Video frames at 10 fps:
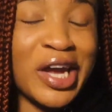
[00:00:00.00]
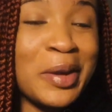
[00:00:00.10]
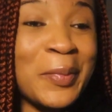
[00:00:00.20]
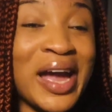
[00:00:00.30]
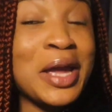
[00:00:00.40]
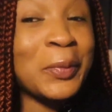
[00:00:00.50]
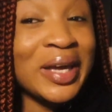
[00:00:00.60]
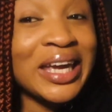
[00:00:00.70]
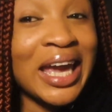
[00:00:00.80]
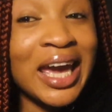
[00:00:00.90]
It might
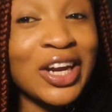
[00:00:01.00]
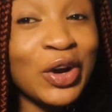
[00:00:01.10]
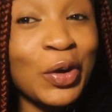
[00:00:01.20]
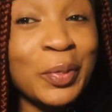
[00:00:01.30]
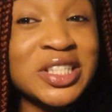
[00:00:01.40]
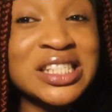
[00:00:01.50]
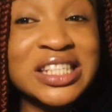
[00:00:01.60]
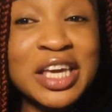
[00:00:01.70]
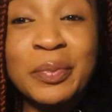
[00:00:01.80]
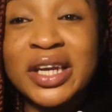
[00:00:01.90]
be ghetto, but just
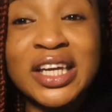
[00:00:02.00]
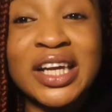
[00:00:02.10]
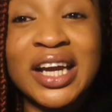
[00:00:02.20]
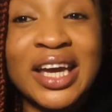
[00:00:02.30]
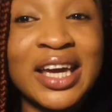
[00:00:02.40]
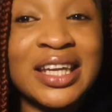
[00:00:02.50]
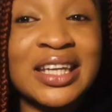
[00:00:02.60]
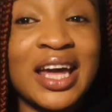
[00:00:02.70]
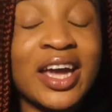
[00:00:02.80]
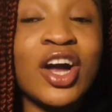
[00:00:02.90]
keep it in your head
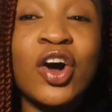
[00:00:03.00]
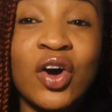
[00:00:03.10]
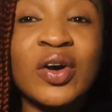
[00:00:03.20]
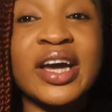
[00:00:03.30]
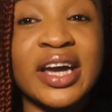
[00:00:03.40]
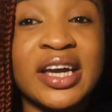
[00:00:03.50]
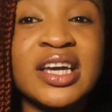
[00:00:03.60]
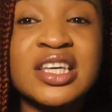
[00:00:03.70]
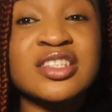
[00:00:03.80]
like, oh, okay,